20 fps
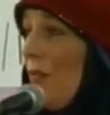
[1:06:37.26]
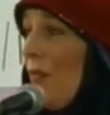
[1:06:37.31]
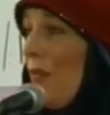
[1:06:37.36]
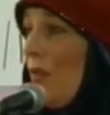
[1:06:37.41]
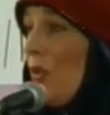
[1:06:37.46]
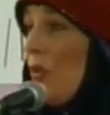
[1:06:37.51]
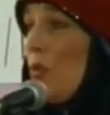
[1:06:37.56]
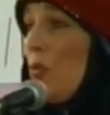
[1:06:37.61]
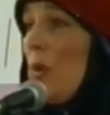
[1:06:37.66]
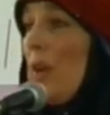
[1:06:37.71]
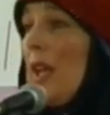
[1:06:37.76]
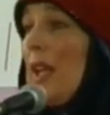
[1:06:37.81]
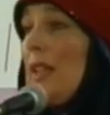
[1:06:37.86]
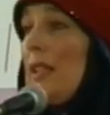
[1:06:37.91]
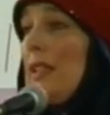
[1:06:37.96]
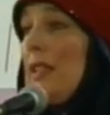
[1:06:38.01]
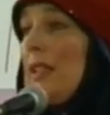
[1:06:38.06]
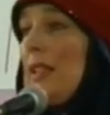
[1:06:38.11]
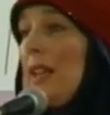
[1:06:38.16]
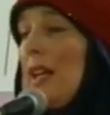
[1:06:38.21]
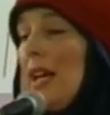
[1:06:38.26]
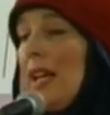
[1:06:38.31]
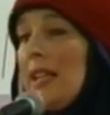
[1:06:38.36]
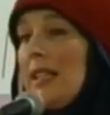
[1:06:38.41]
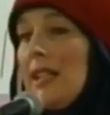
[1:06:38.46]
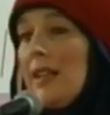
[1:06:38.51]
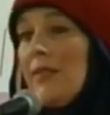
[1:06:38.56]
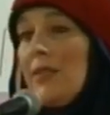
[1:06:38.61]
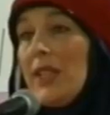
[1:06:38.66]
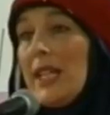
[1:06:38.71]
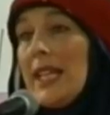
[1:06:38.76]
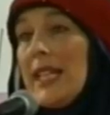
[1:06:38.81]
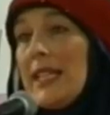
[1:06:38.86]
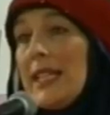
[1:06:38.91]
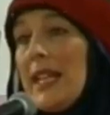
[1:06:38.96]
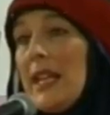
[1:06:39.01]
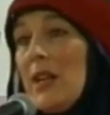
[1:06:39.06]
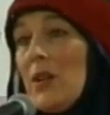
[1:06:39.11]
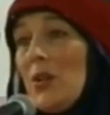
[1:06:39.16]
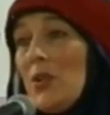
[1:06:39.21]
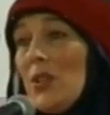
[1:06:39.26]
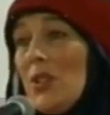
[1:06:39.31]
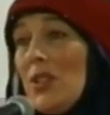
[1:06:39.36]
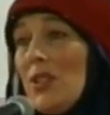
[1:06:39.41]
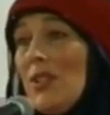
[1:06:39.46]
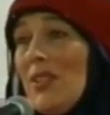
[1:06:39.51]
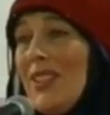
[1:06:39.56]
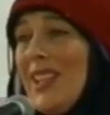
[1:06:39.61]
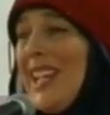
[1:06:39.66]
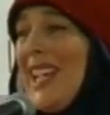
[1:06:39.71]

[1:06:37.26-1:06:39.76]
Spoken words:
if and when I'd ever get out.